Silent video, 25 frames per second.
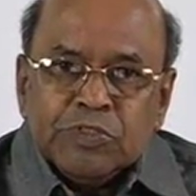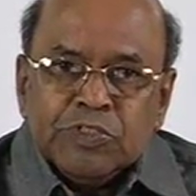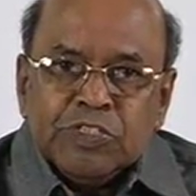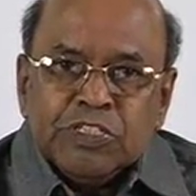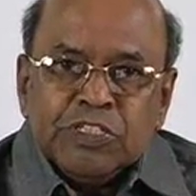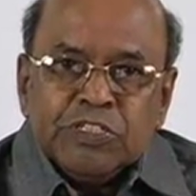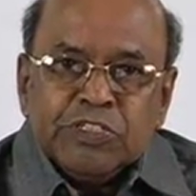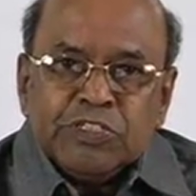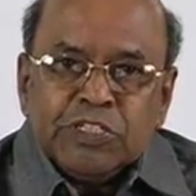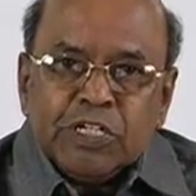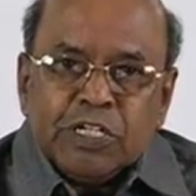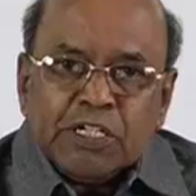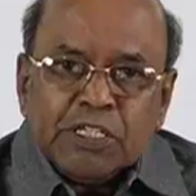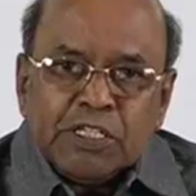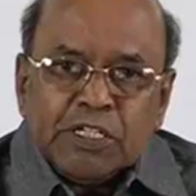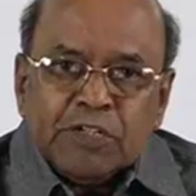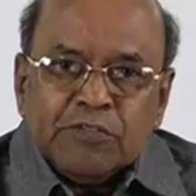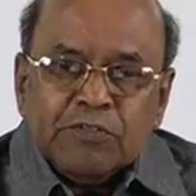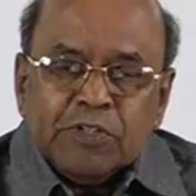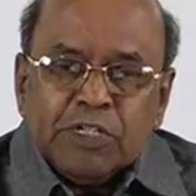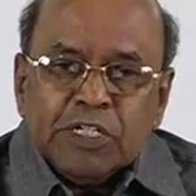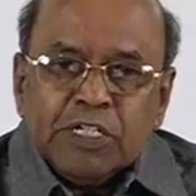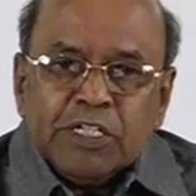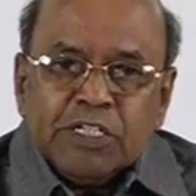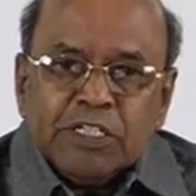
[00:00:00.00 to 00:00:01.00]
These are the
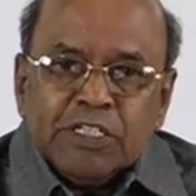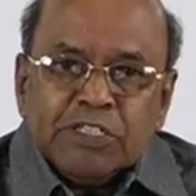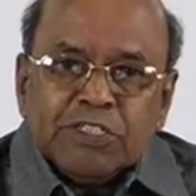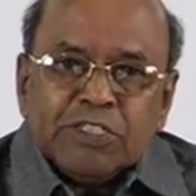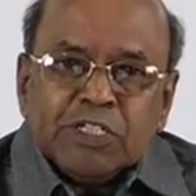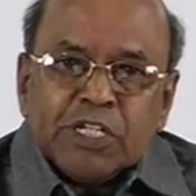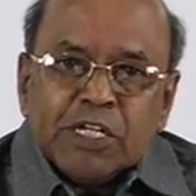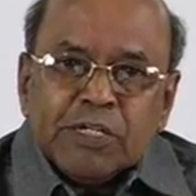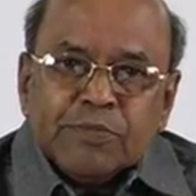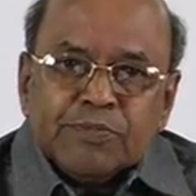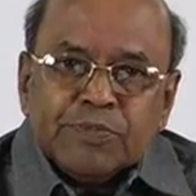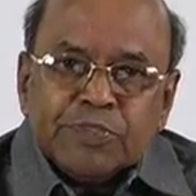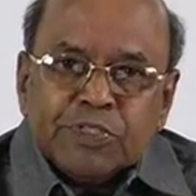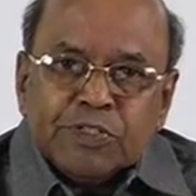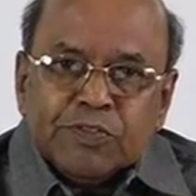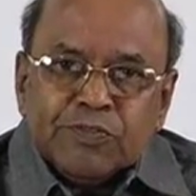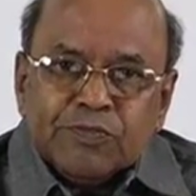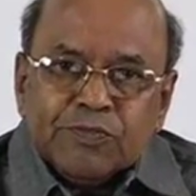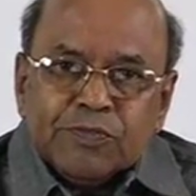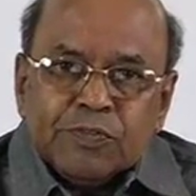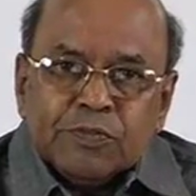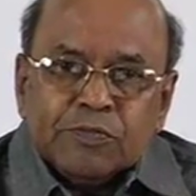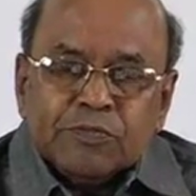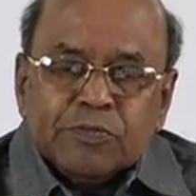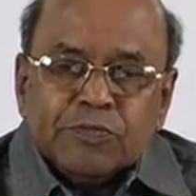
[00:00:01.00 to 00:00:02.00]
various types of
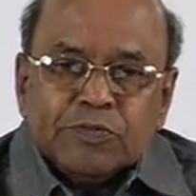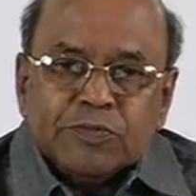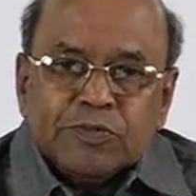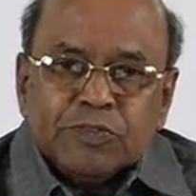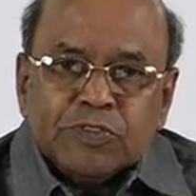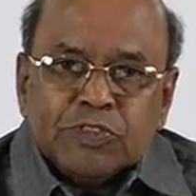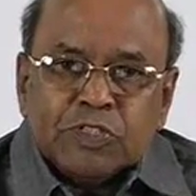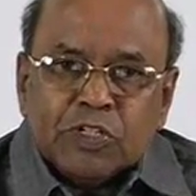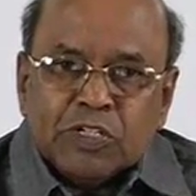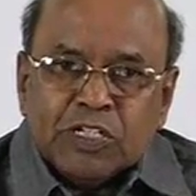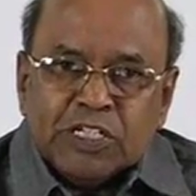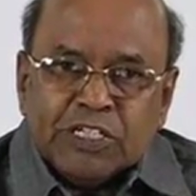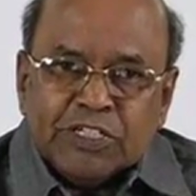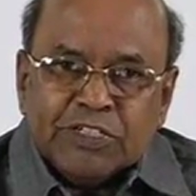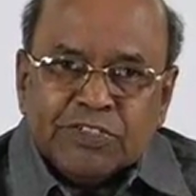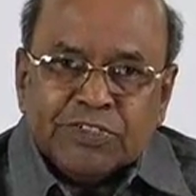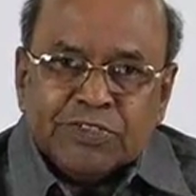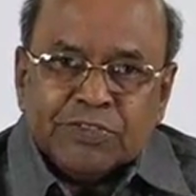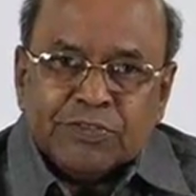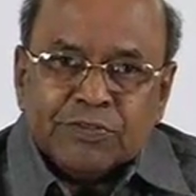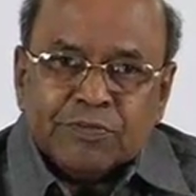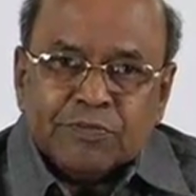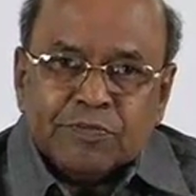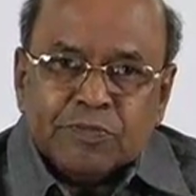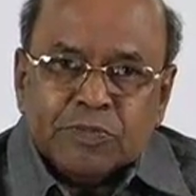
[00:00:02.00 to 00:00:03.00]

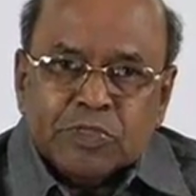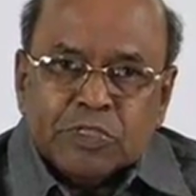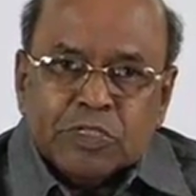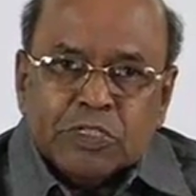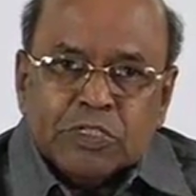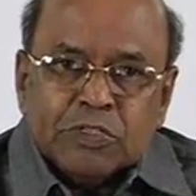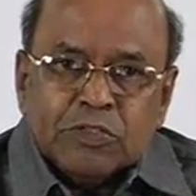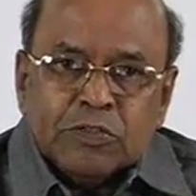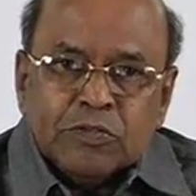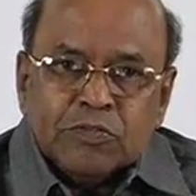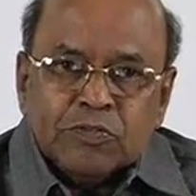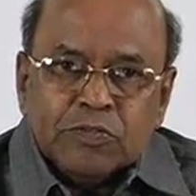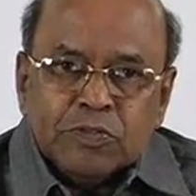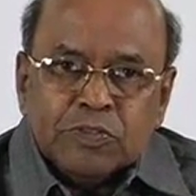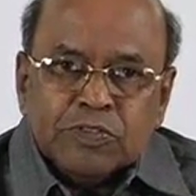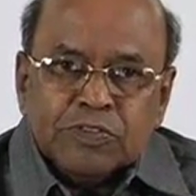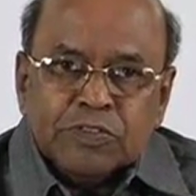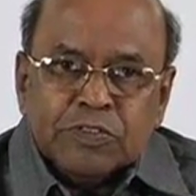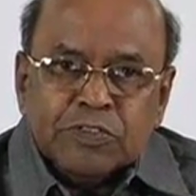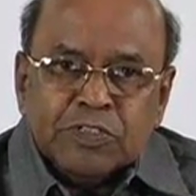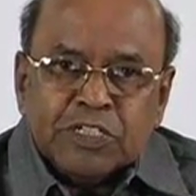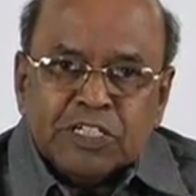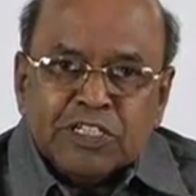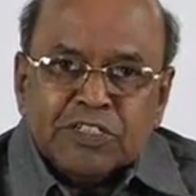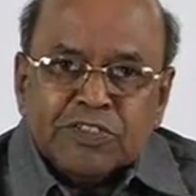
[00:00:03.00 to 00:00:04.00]
solids.
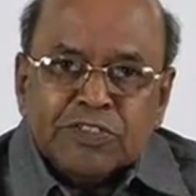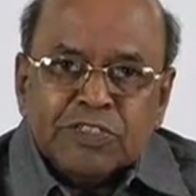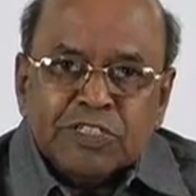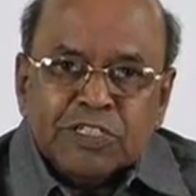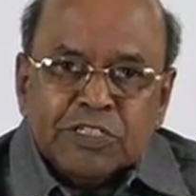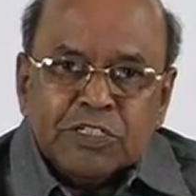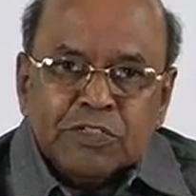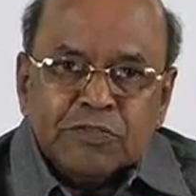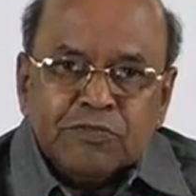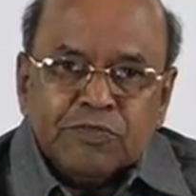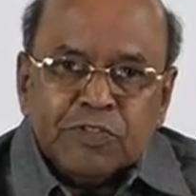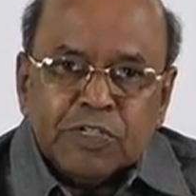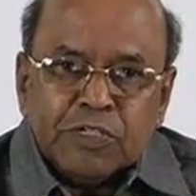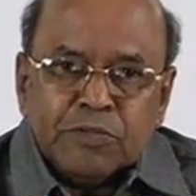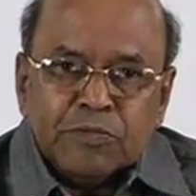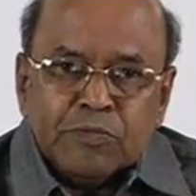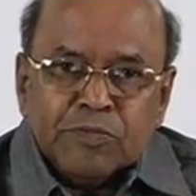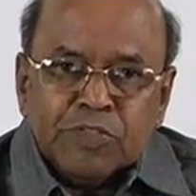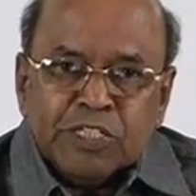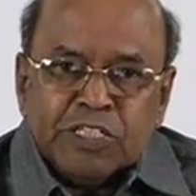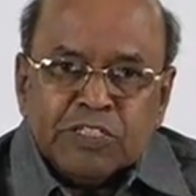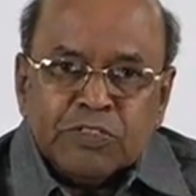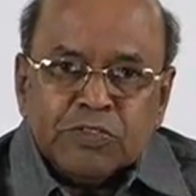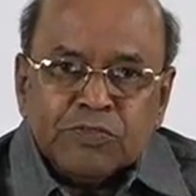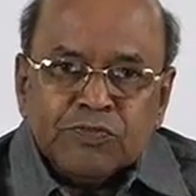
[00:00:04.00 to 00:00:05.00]
You can see
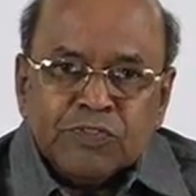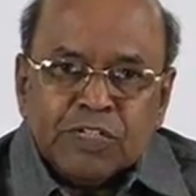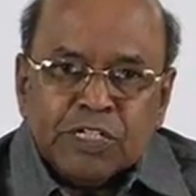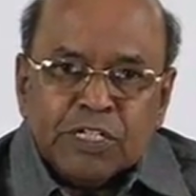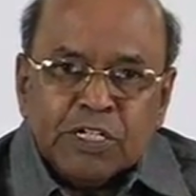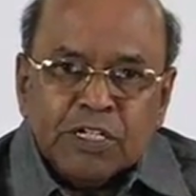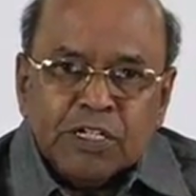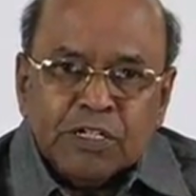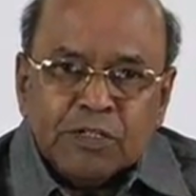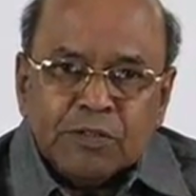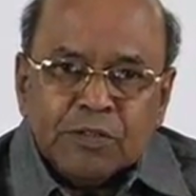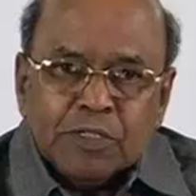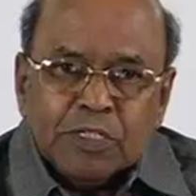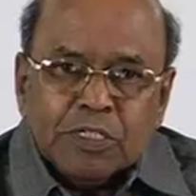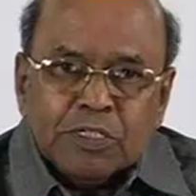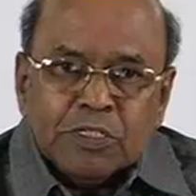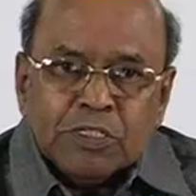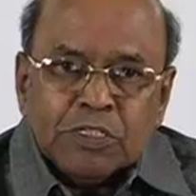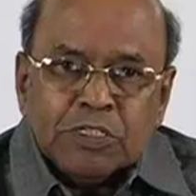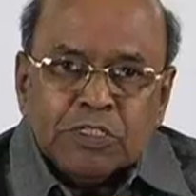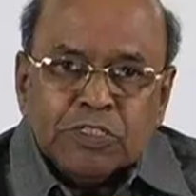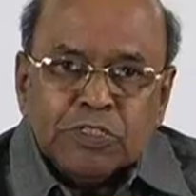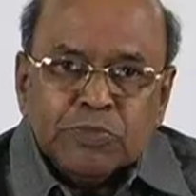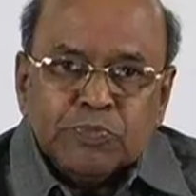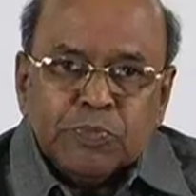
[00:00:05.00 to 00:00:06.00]
from this figure:
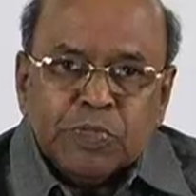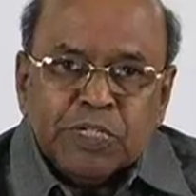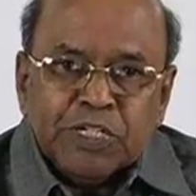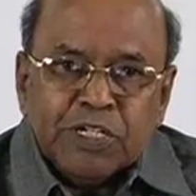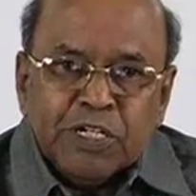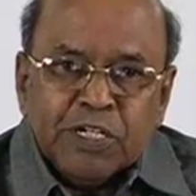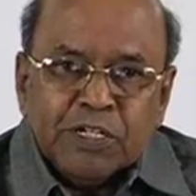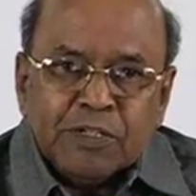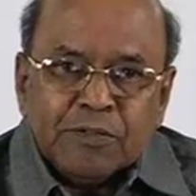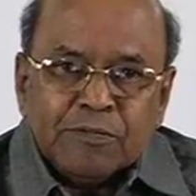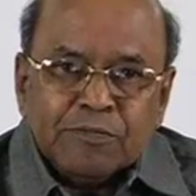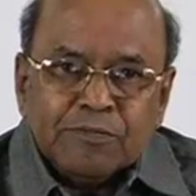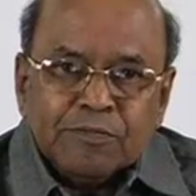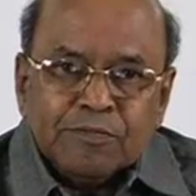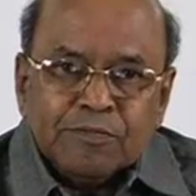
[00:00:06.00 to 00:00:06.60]
sphere,